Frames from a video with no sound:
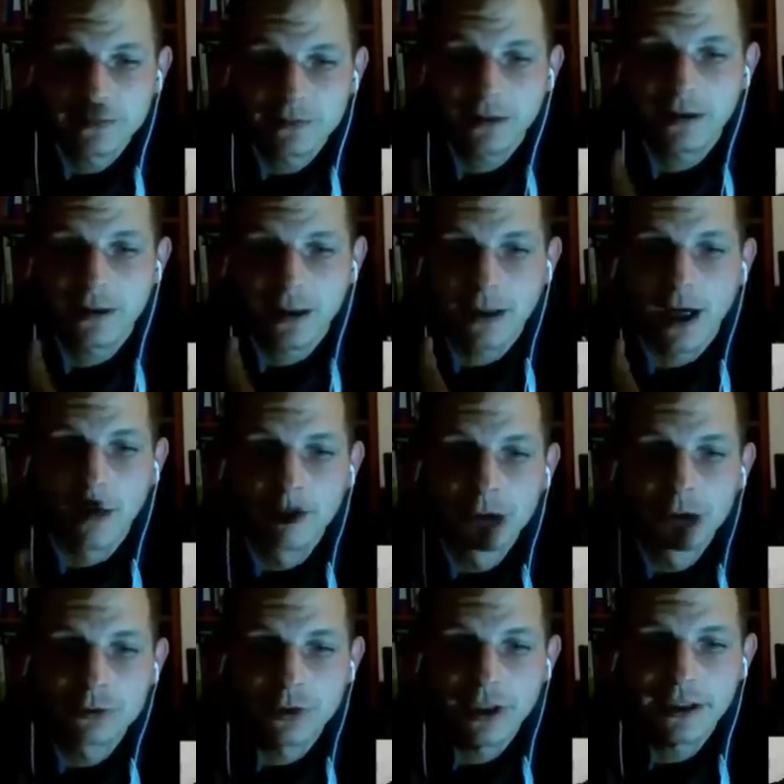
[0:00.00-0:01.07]
armored
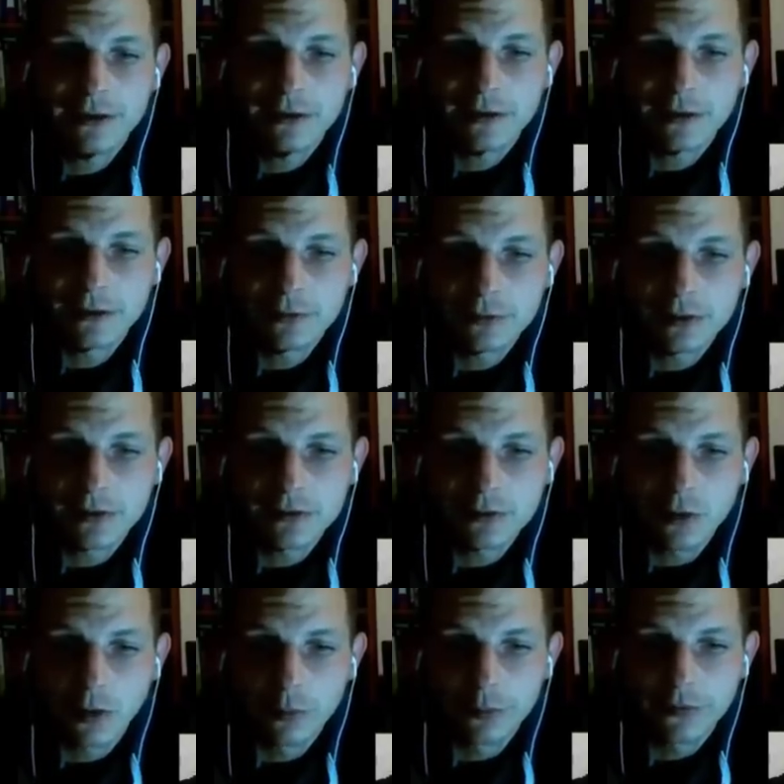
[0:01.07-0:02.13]
related into this
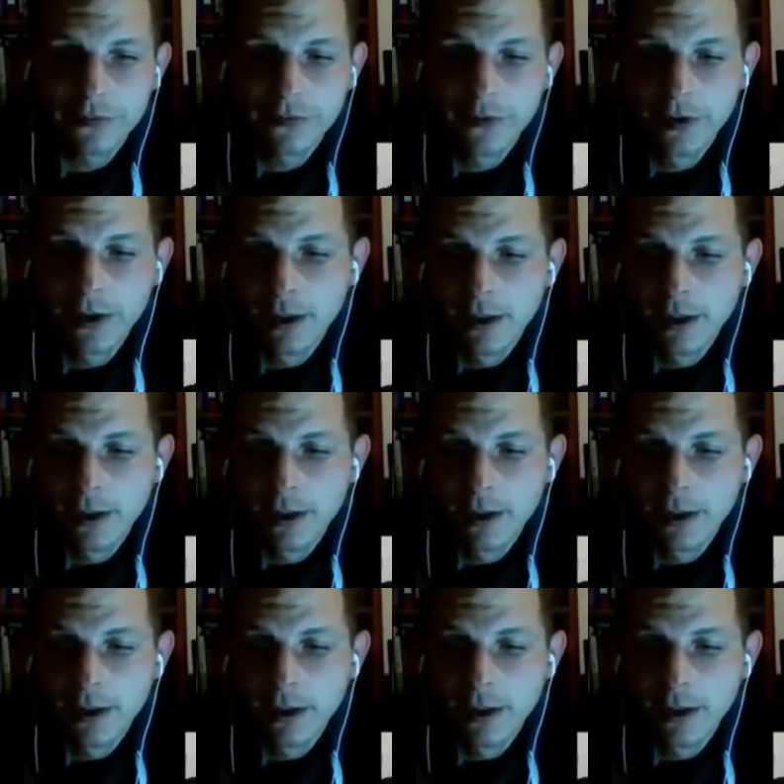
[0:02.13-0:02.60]
corpus.